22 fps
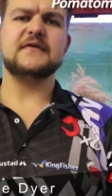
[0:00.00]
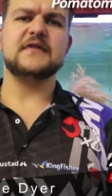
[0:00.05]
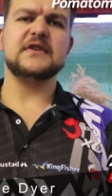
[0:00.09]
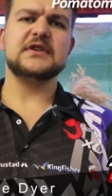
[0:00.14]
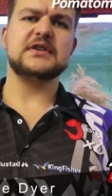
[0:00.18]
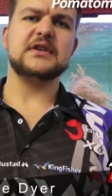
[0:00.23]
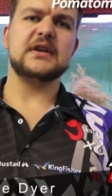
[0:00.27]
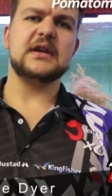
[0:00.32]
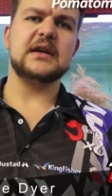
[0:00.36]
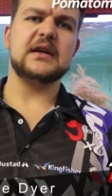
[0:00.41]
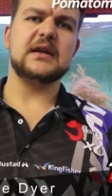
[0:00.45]

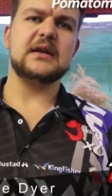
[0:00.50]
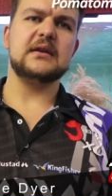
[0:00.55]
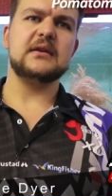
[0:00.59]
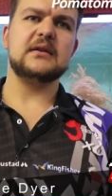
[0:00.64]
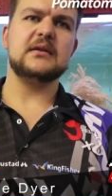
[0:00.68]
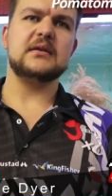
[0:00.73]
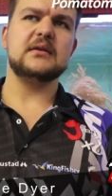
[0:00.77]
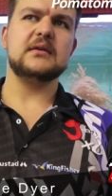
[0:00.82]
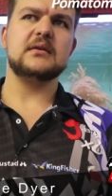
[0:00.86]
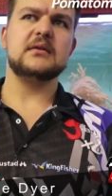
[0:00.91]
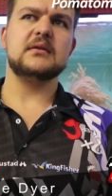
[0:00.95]
fish
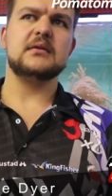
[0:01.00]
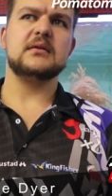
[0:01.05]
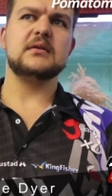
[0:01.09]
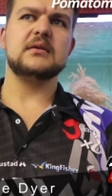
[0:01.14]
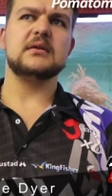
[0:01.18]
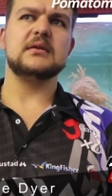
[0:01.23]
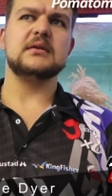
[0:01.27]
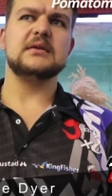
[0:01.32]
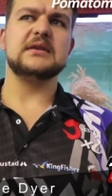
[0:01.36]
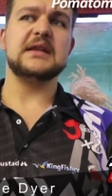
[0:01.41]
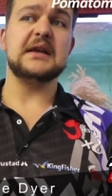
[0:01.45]
in,
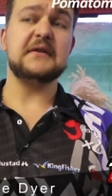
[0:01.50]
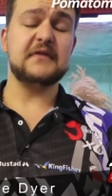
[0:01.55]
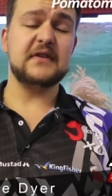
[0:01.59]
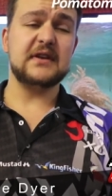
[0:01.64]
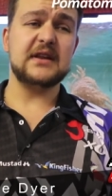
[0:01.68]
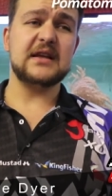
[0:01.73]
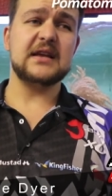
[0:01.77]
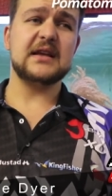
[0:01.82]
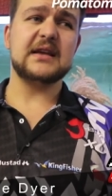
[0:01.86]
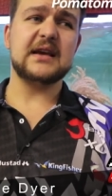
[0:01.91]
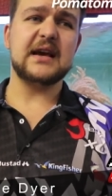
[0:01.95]

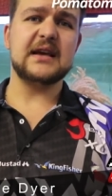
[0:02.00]
definitely in